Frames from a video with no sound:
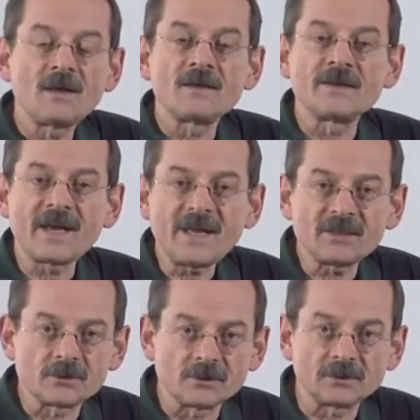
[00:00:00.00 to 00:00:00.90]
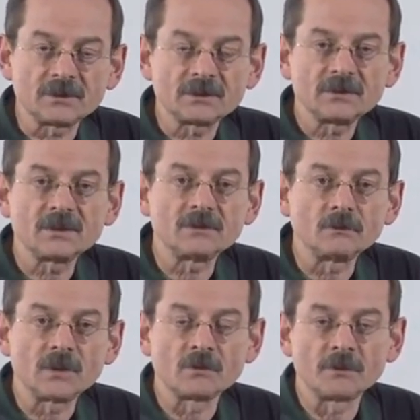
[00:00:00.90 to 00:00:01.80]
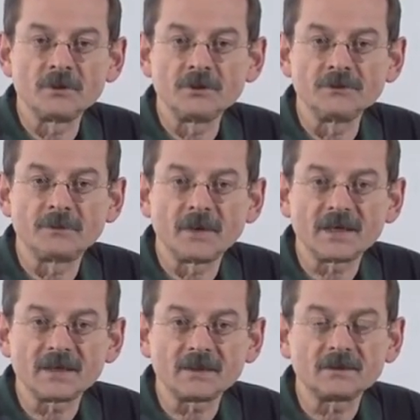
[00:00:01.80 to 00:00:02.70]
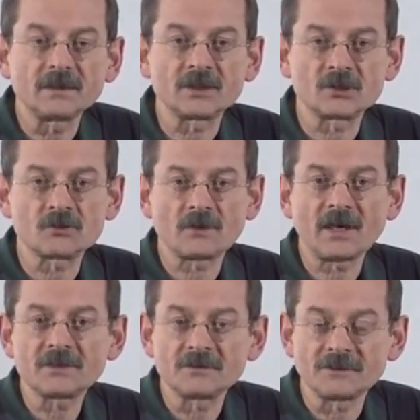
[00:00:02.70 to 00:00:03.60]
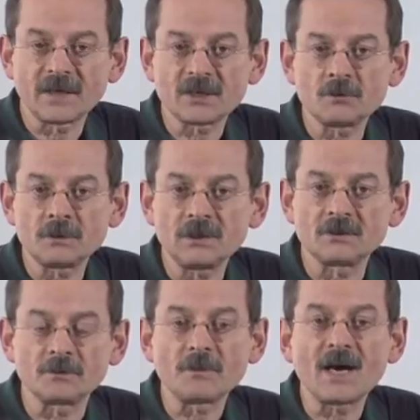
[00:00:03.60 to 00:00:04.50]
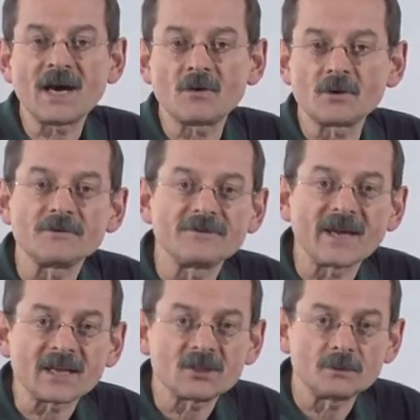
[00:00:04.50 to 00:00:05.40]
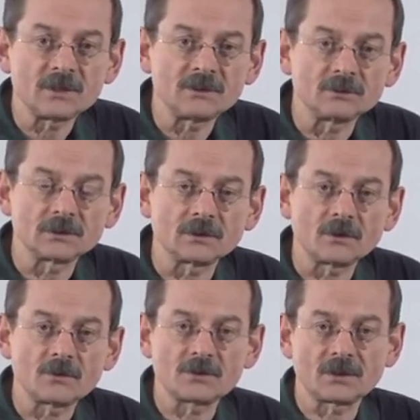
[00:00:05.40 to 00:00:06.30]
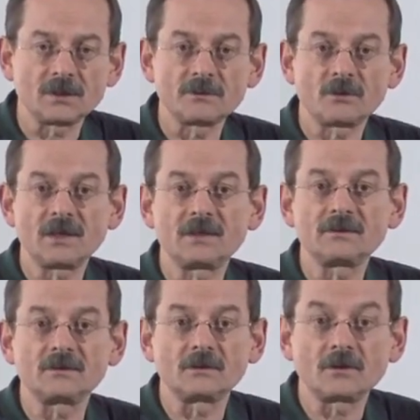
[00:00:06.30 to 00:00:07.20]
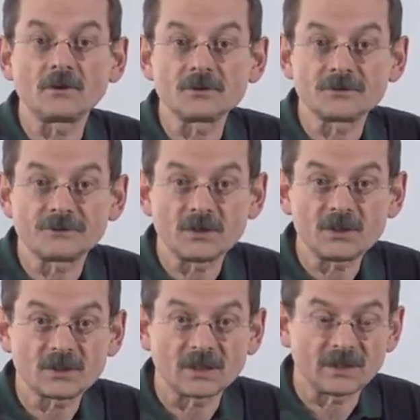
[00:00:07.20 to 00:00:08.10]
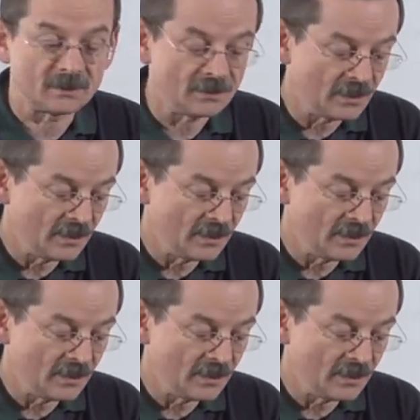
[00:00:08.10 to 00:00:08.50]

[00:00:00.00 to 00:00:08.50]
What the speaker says: That dirt we remove by extractor vacuuming or power vacuuming with a Host Liberator or a Host Freestyle